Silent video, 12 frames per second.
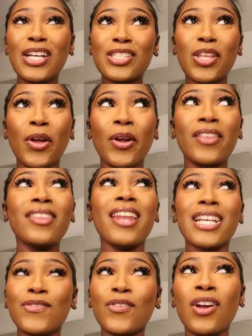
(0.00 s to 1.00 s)
So in the
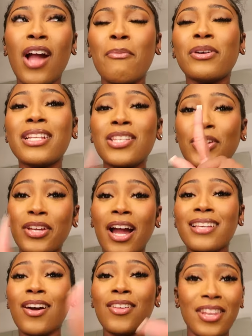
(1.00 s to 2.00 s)
next vlog, I'm gonna tell you
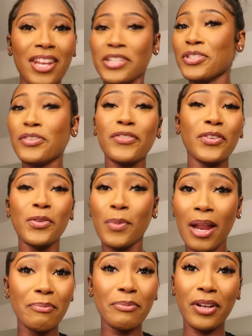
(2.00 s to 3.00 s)
guys how the Nigerian food
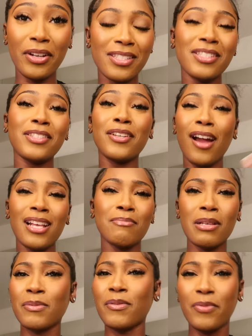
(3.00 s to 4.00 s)
went because you guys
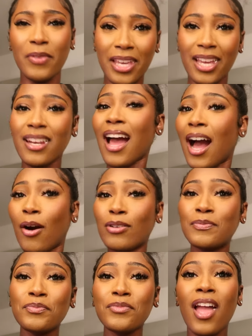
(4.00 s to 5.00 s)
must be thinking
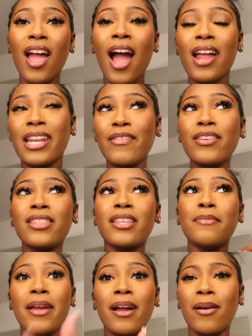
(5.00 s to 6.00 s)
how. And even
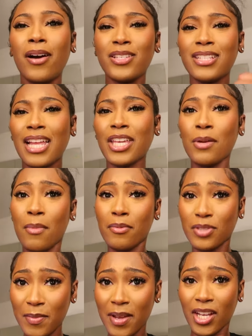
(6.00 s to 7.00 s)
the makeup artist is like, your
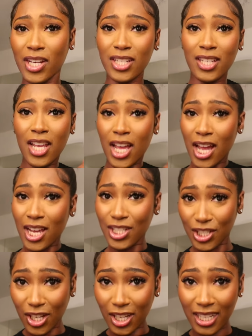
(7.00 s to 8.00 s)
mom's Jamaican and
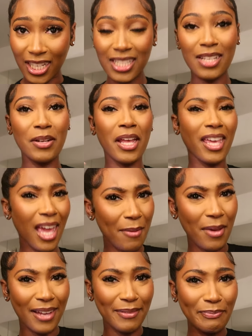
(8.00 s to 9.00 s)
she's cooking this. I'm like, yeah,
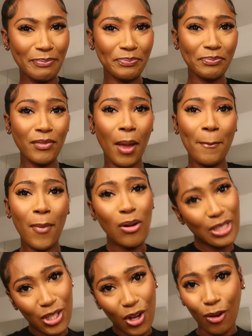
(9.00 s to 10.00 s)
man.
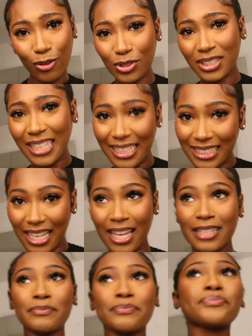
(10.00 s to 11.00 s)
Multicultural
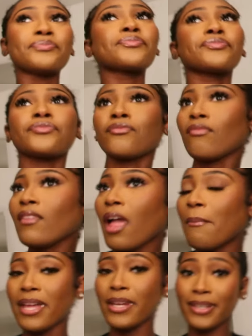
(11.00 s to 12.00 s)
thing.
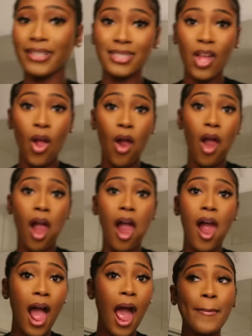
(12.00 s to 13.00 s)
But anyways,
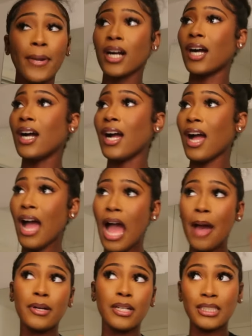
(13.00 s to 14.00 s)
I'ma
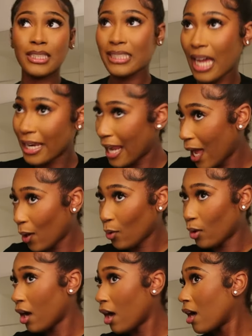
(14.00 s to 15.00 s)
sign out.